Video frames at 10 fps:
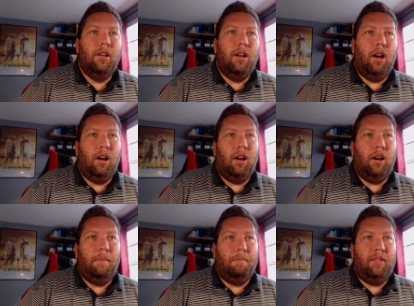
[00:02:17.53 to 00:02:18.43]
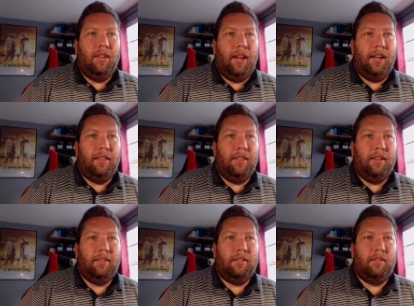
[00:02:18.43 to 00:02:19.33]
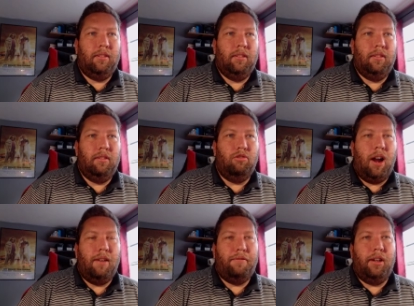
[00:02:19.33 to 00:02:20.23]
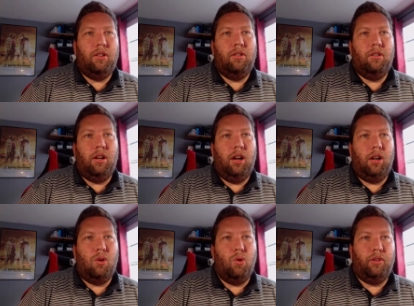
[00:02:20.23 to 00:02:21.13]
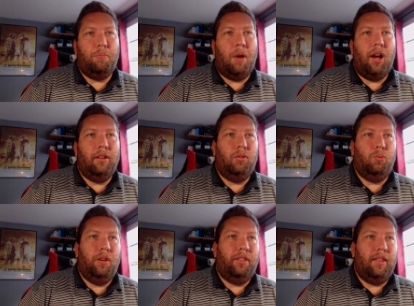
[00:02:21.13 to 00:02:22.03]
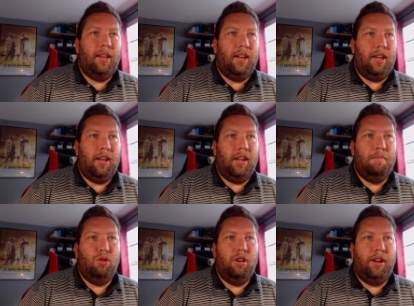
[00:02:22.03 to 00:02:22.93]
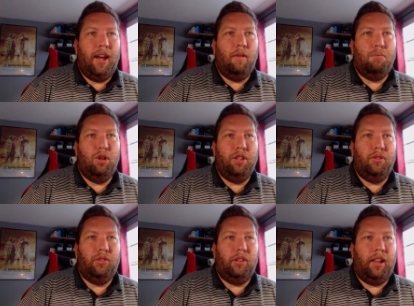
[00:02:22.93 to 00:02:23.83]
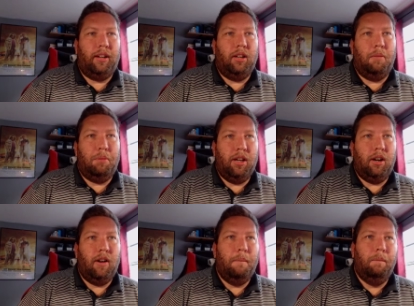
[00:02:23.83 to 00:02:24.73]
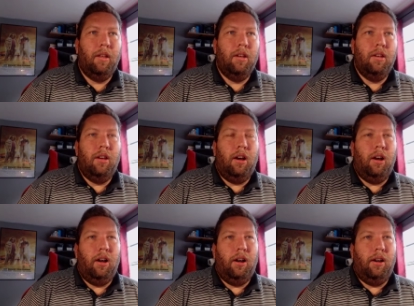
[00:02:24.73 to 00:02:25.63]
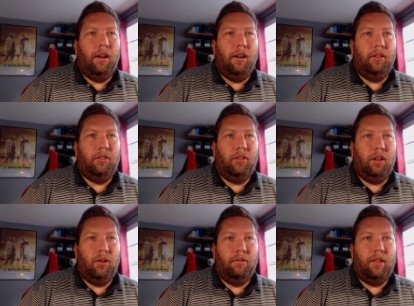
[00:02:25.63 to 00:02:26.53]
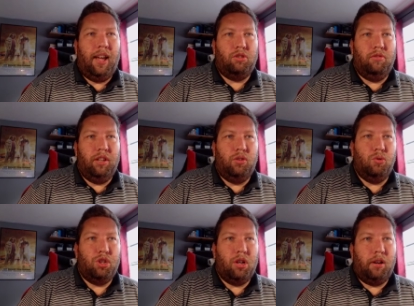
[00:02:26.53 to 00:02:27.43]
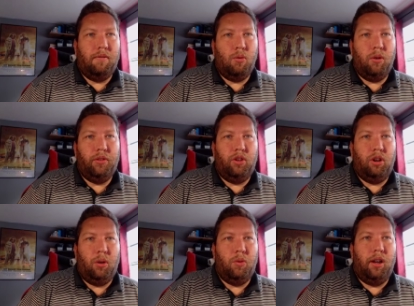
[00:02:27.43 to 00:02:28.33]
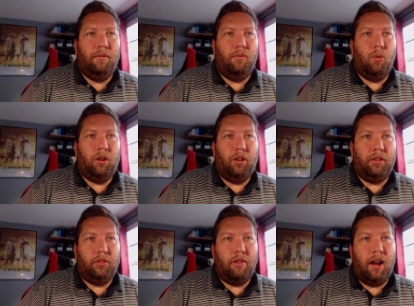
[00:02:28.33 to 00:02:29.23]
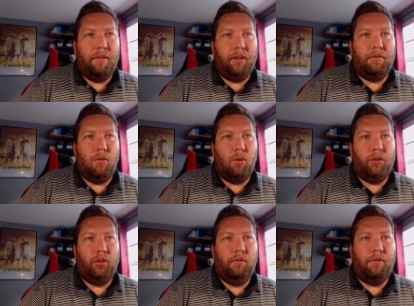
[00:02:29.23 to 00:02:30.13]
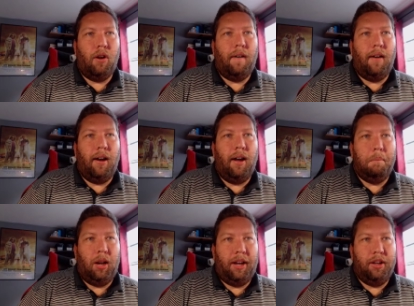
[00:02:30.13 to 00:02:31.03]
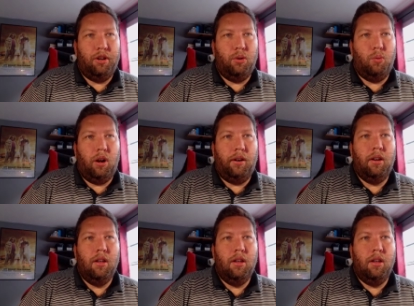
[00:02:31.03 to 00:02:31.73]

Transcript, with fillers: Um, and this graphic uh, corresponds with the input and output you select up here. Uh, so actually DualShock 4 is the only one I've worked on this graphic for so far. I plan to do one